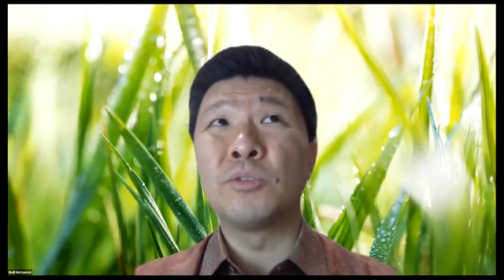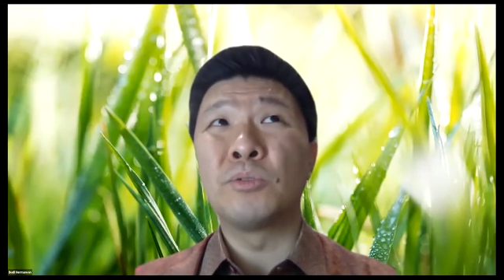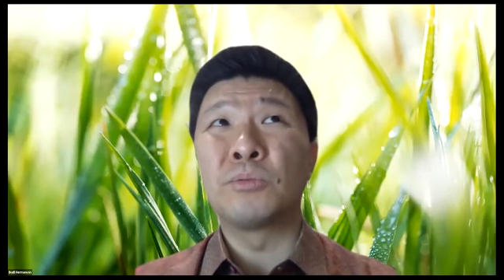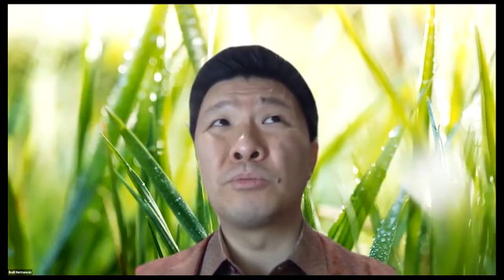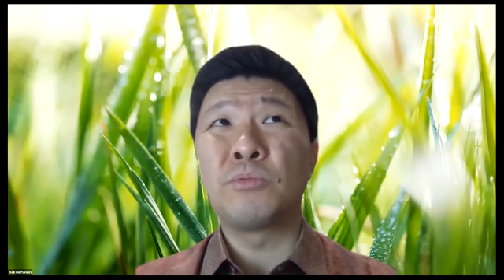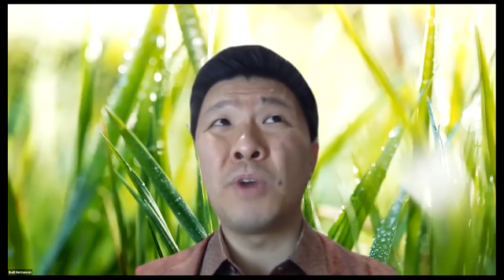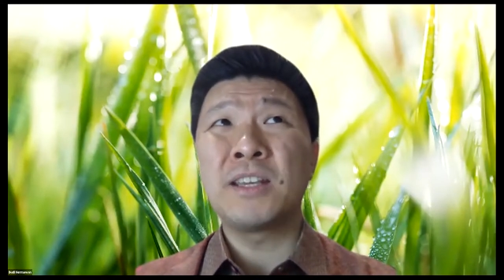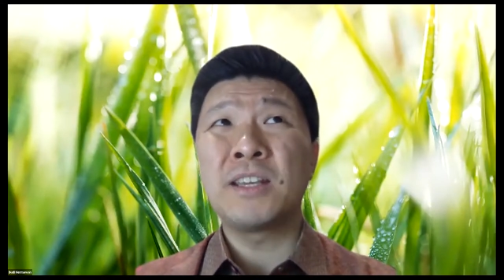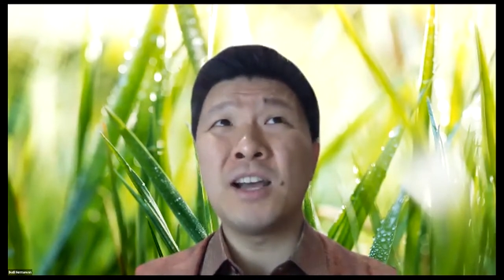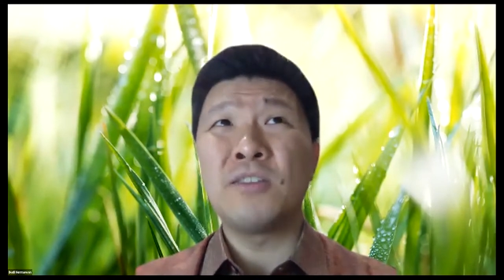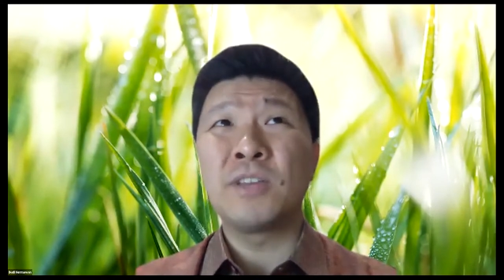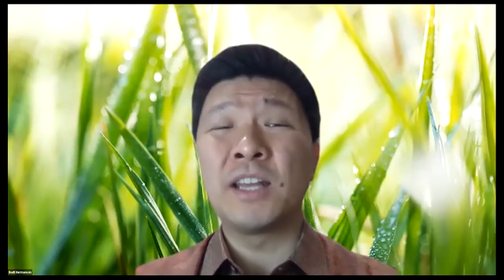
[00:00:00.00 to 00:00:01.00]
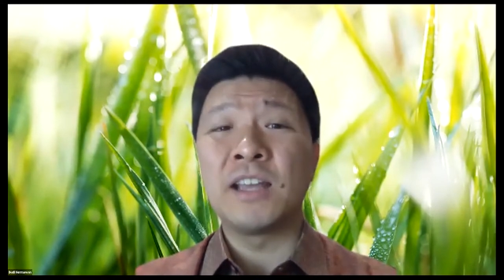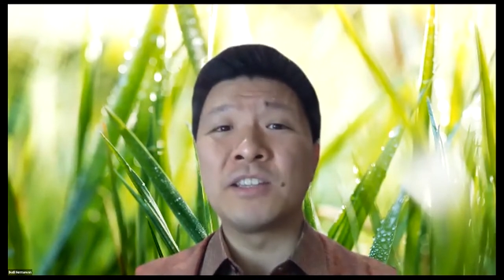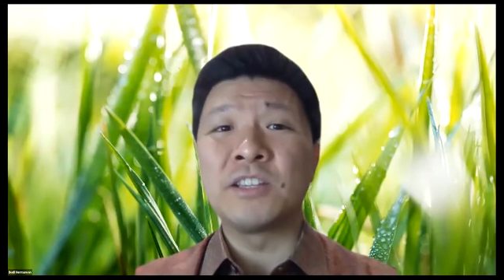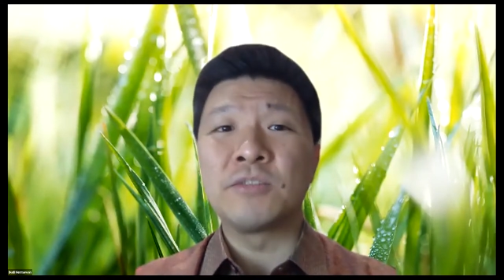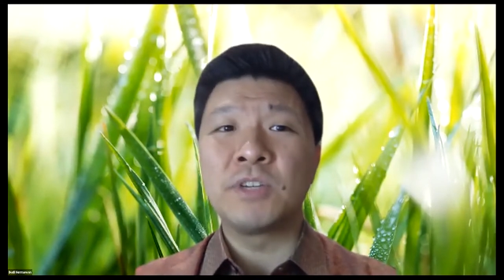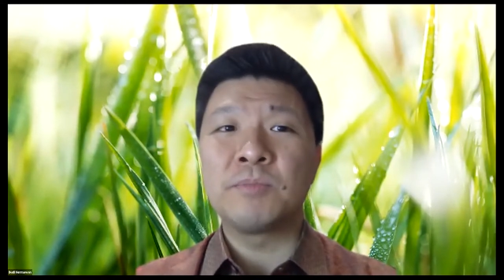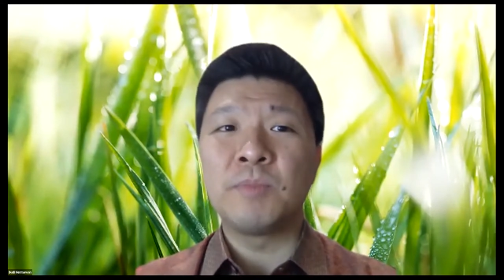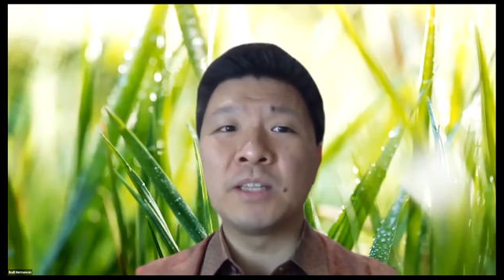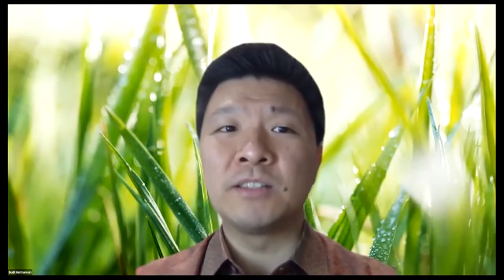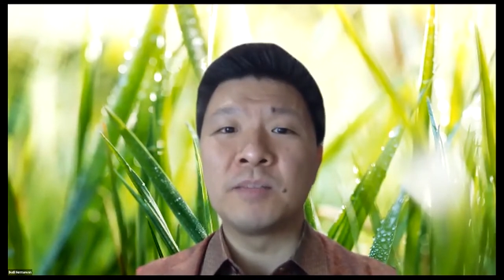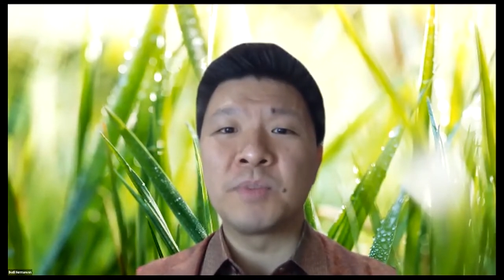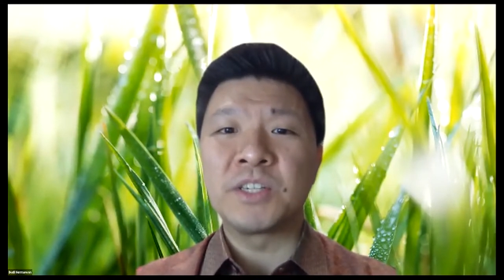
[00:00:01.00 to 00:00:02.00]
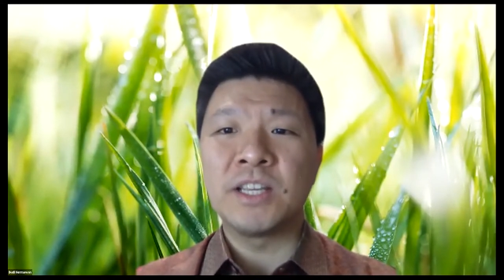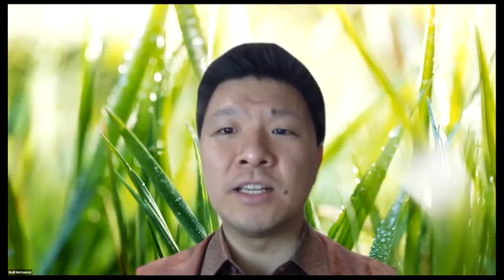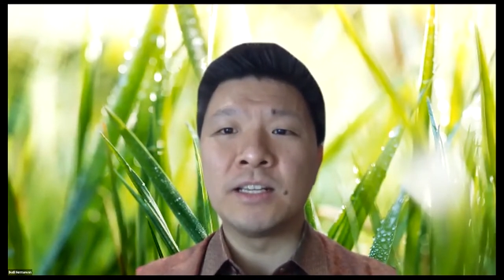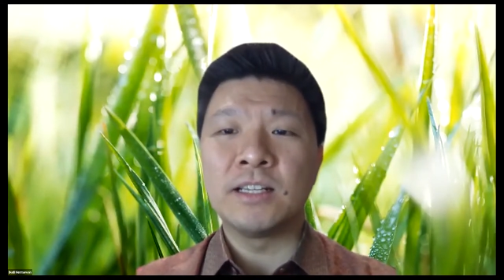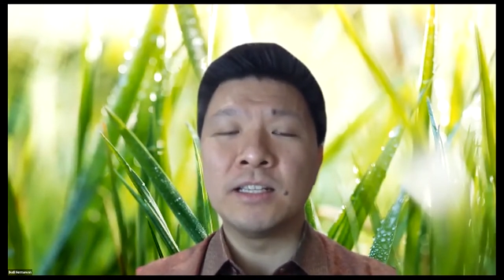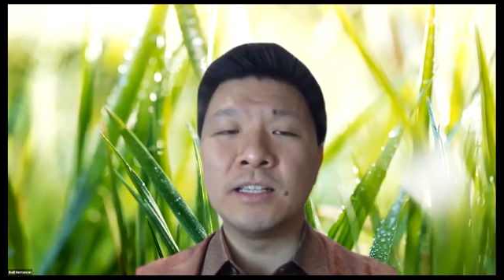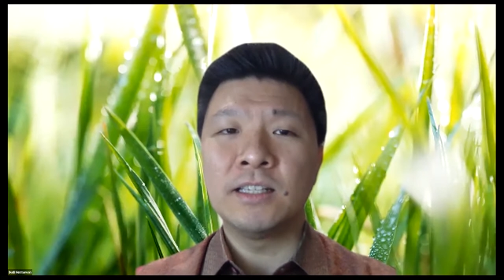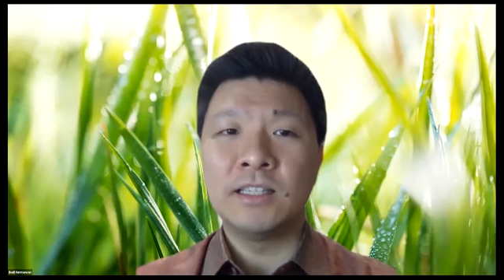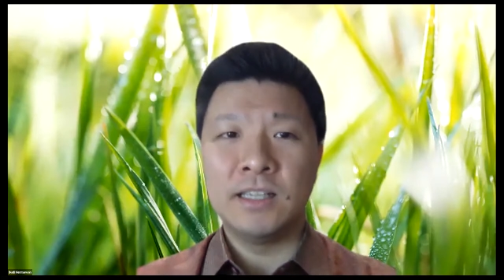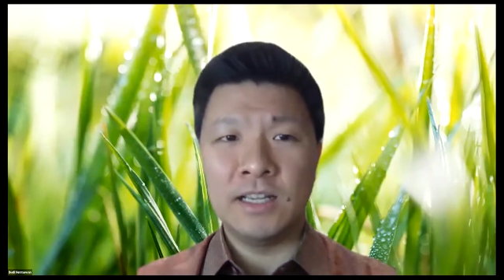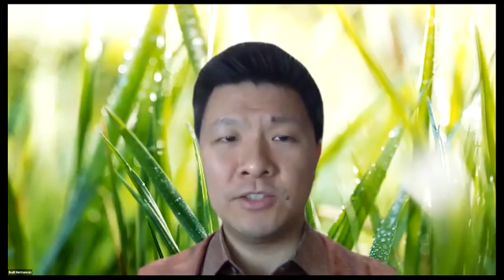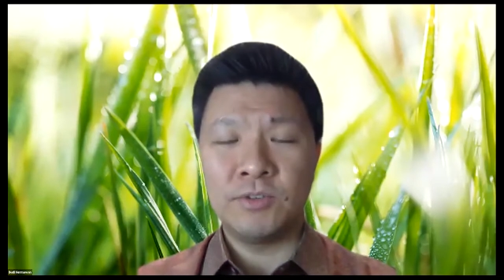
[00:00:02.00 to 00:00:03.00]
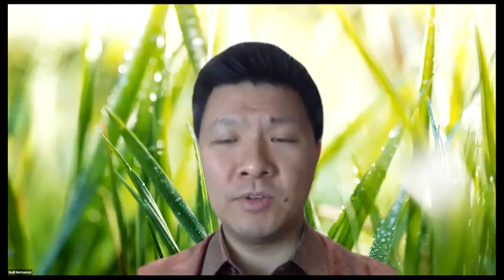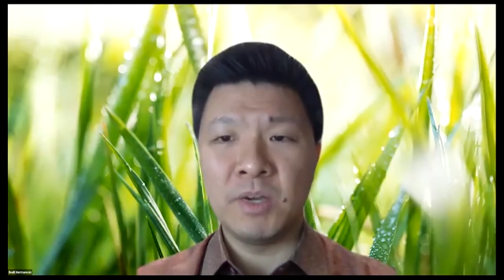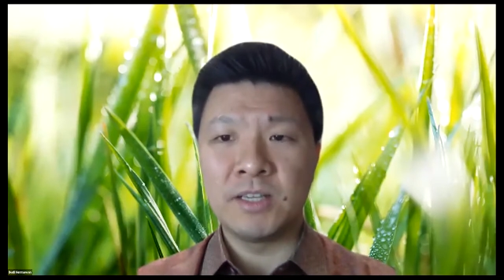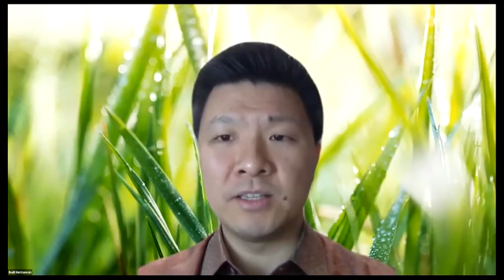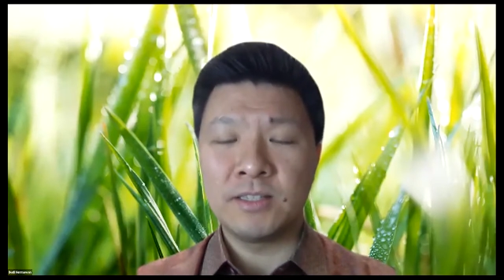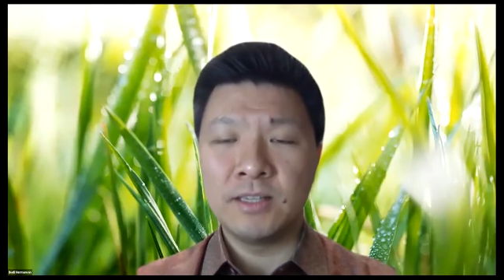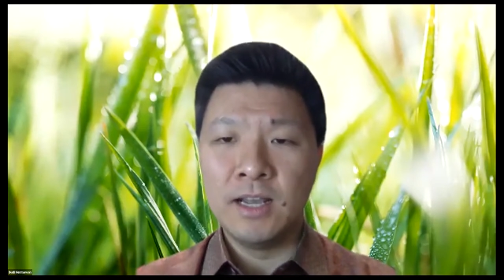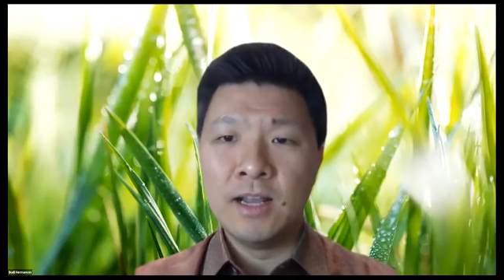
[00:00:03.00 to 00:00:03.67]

right now it has increased by 30% in the last 3 months.